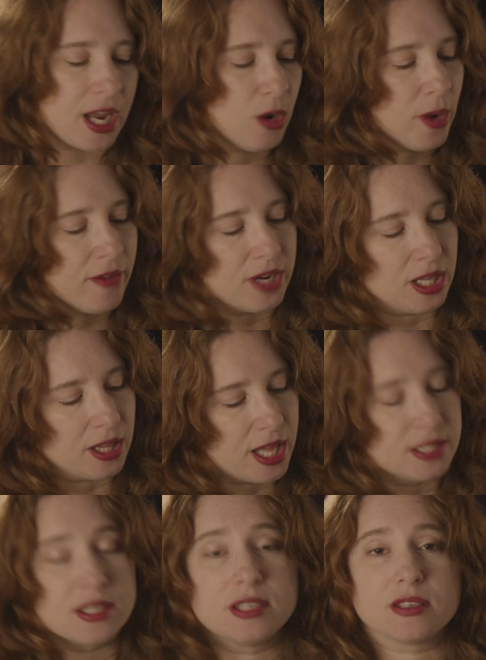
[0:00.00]
I don't have any
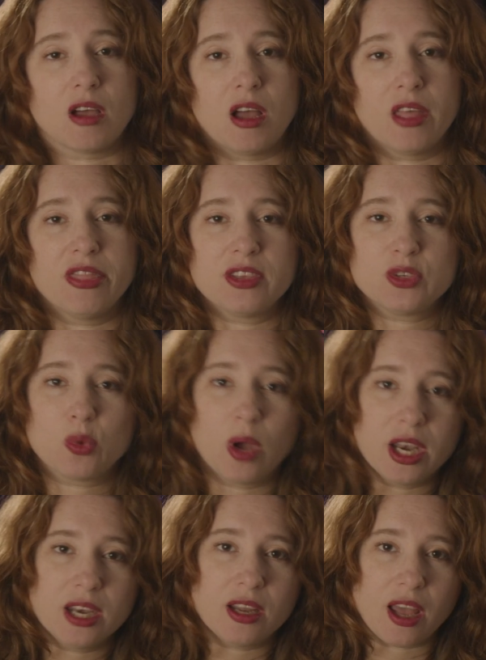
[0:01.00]
lenses on this
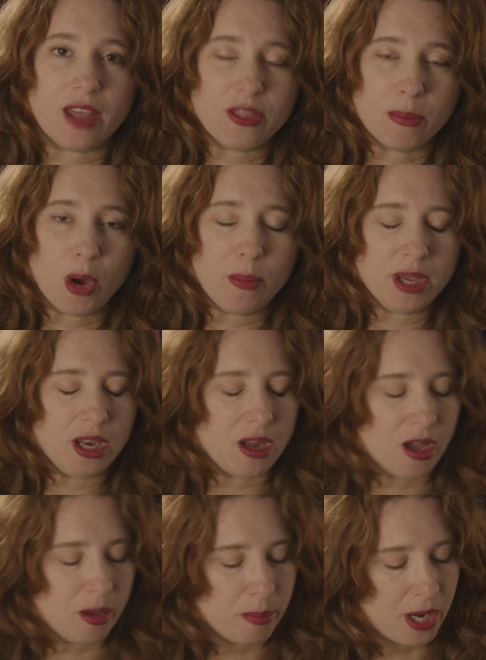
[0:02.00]
one at the moment,
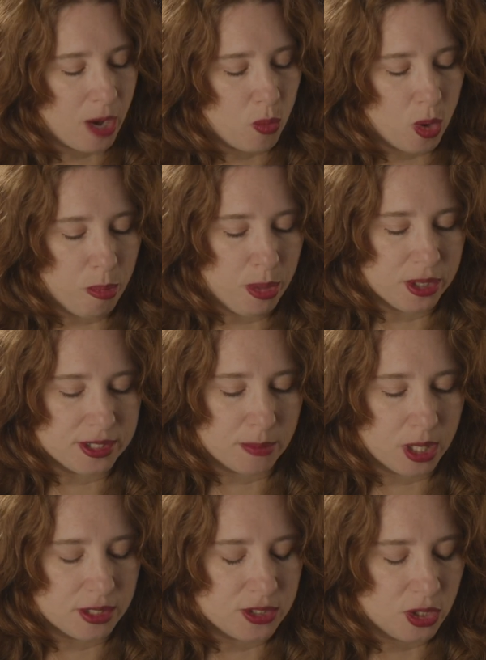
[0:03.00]
but I will put
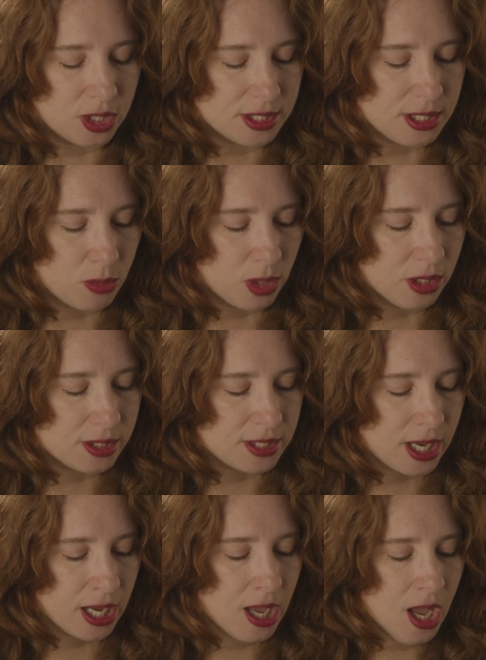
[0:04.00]
some on so you can see what it
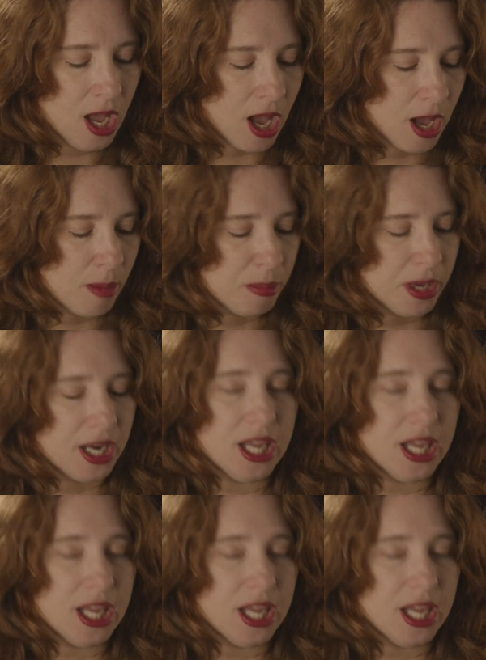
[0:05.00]
looks like. But